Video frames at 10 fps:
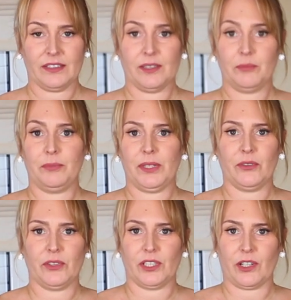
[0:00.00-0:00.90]
the
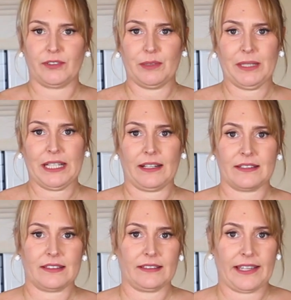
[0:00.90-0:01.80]
beauty of the
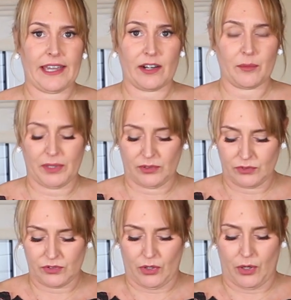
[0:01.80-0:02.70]
bananas and the caramel
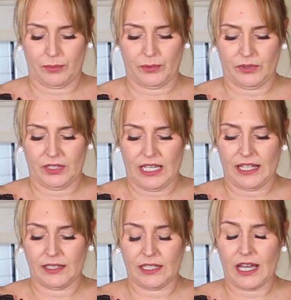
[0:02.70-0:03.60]
on top.
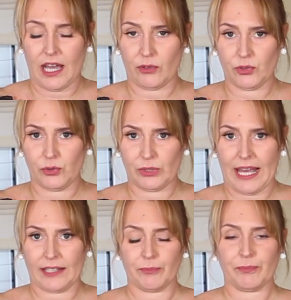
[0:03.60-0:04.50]
And how you do
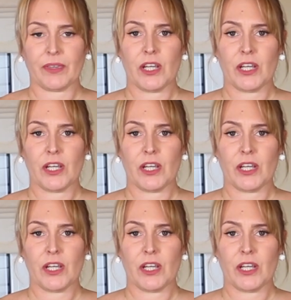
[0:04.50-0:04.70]
that?